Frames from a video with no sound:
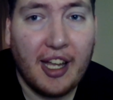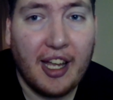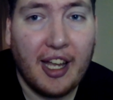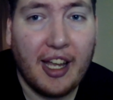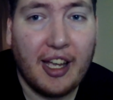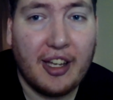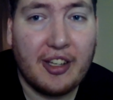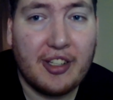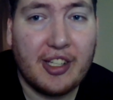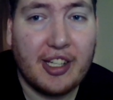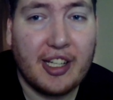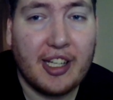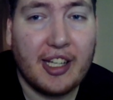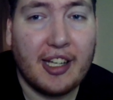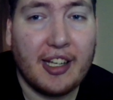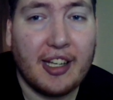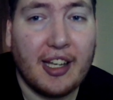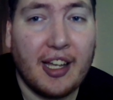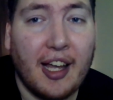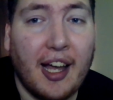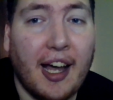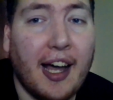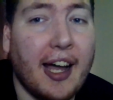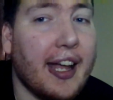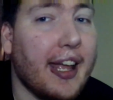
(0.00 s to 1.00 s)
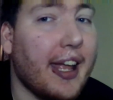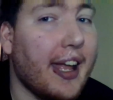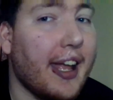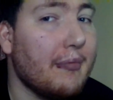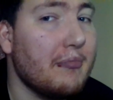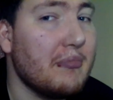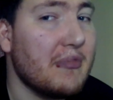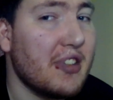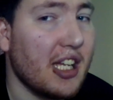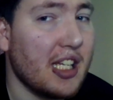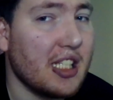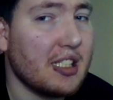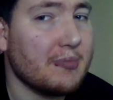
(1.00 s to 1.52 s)
And, I
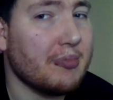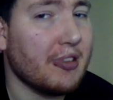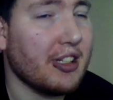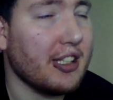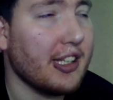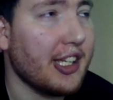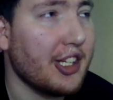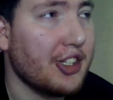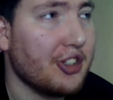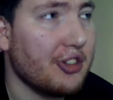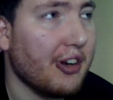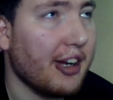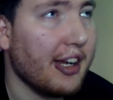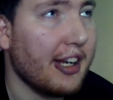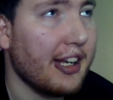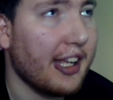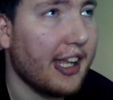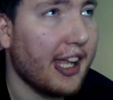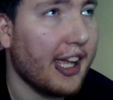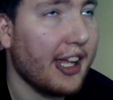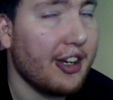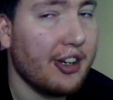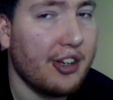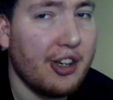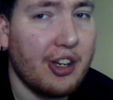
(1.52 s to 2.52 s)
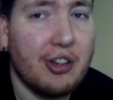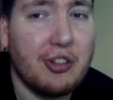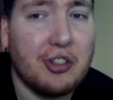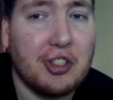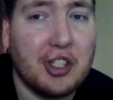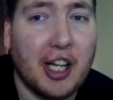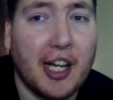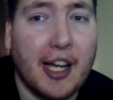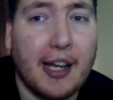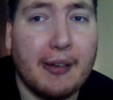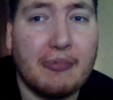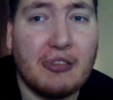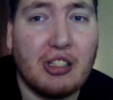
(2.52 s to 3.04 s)
am desperately trying to get a new
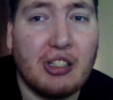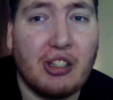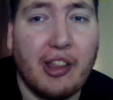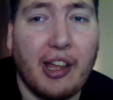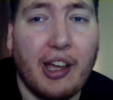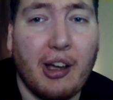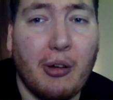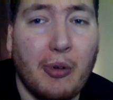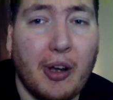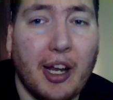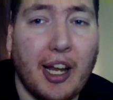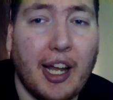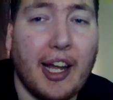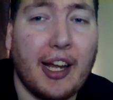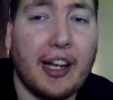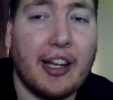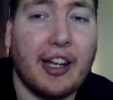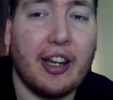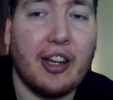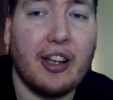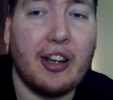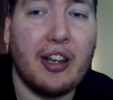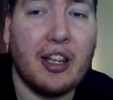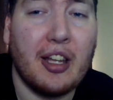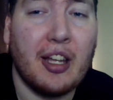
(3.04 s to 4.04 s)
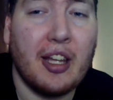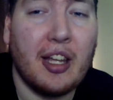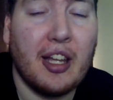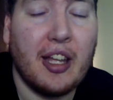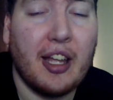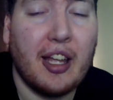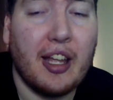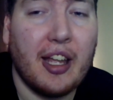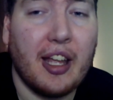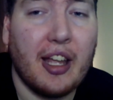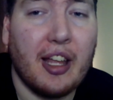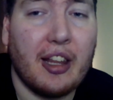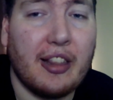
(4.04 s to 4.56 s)
job so that way I could,
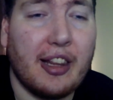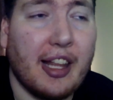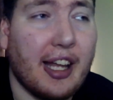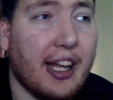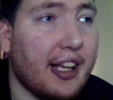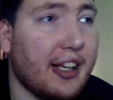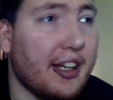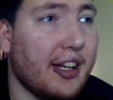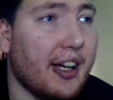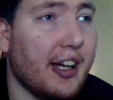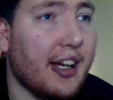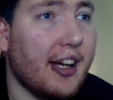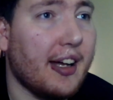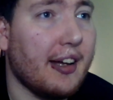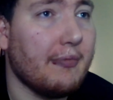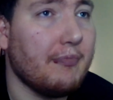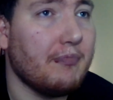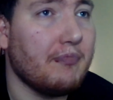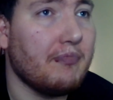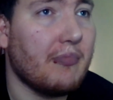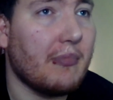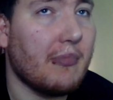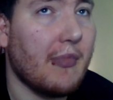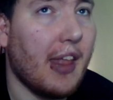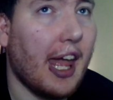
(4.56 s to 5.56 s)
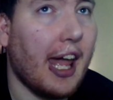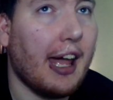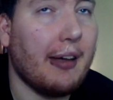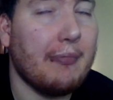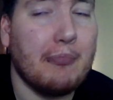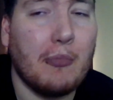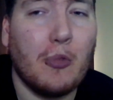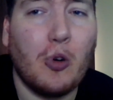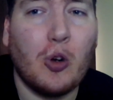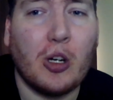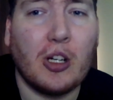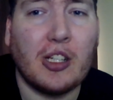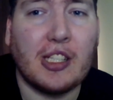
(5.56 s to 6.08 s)

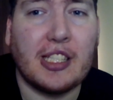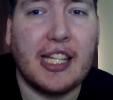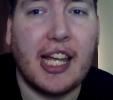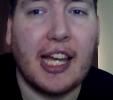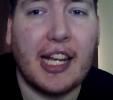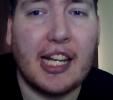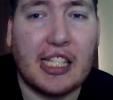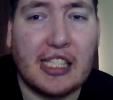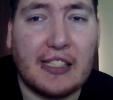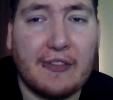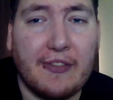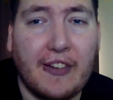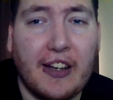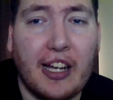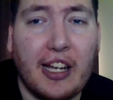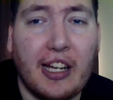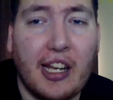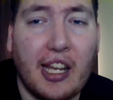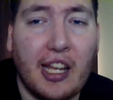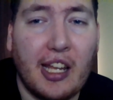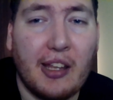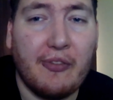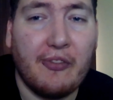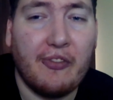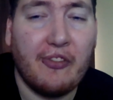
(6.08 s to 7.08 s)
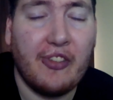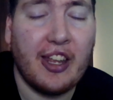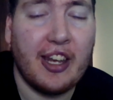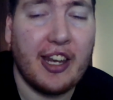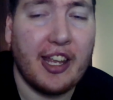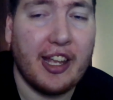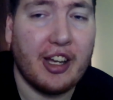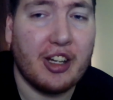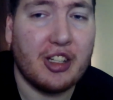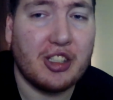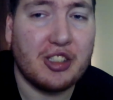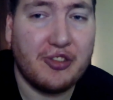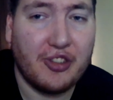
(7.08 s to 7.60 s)
have more satisfying
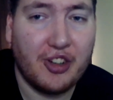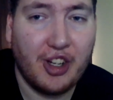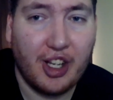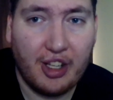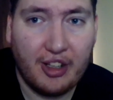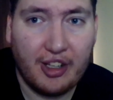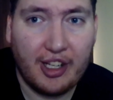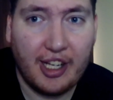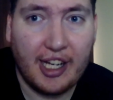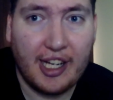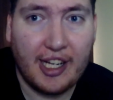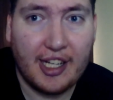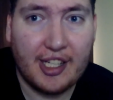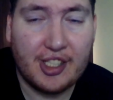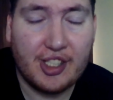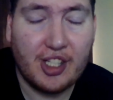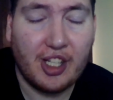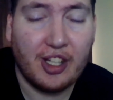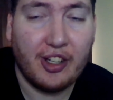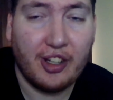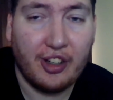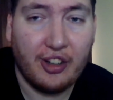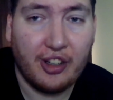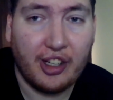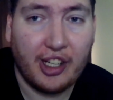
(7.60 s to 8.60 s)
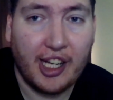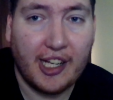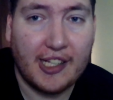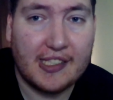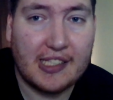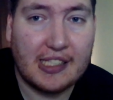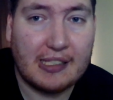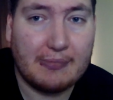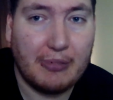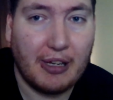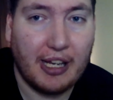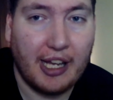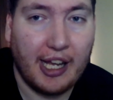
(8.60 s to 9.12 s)
videos for you guys on your guys'
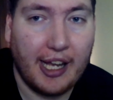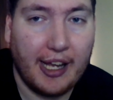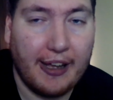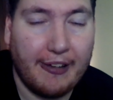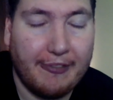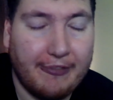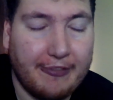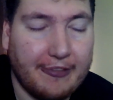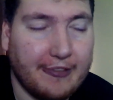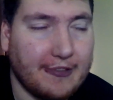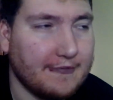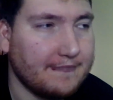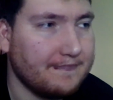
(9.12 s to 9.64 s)
behalf.